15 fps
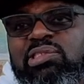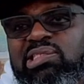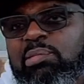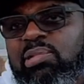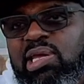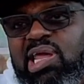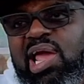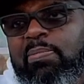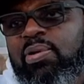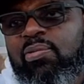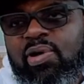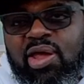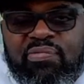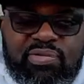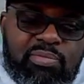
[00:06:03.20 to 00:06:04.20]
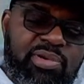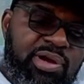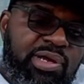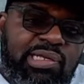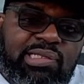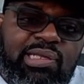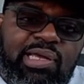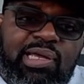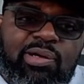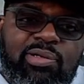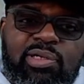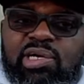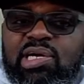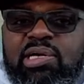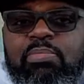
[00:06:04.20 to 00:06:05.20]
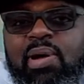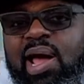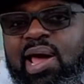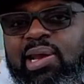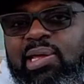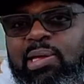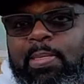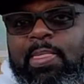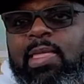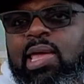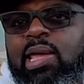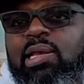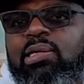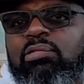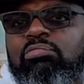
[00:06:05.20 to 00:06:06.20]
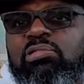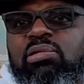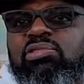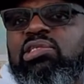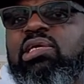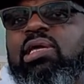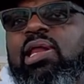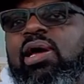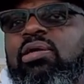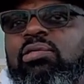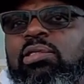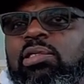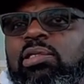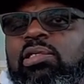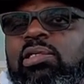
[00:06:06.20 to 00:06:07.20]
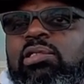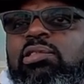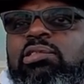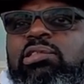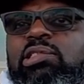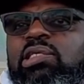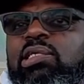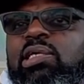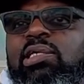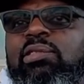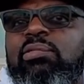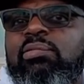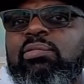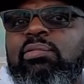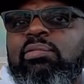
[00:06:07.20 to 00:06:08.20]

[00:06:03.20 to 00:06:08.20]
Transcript: she'll be kept away from everything or everybody. And if she get out, she can